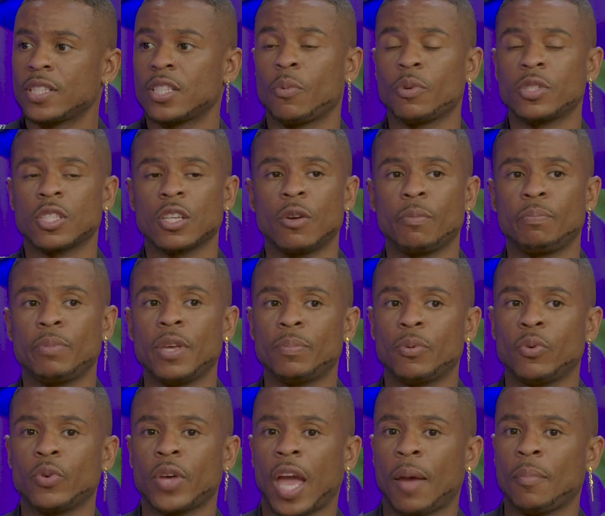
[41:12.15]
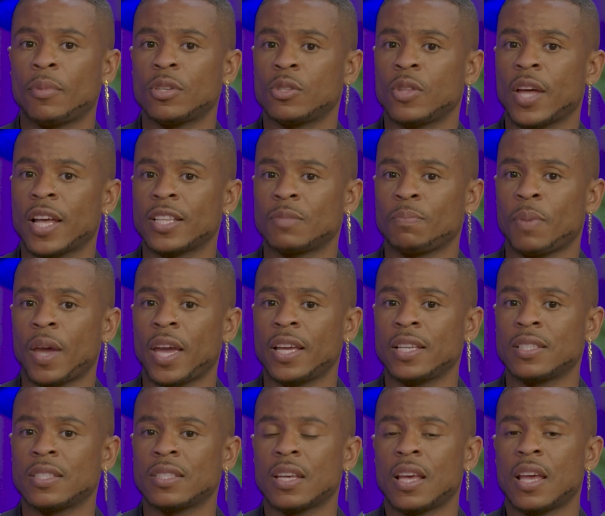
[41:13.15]
There were certain people who came into that
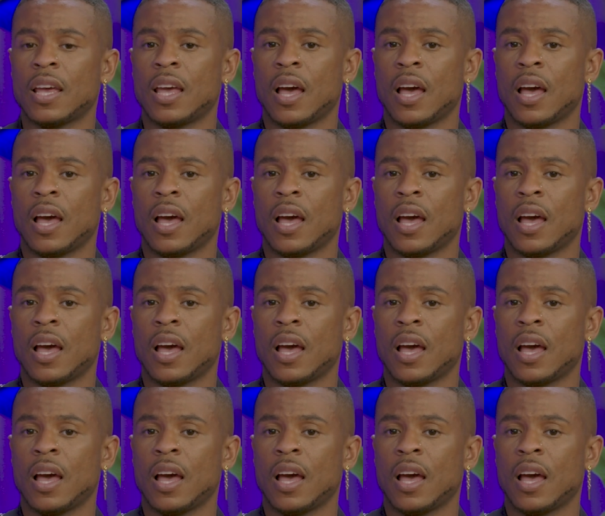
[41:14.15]
space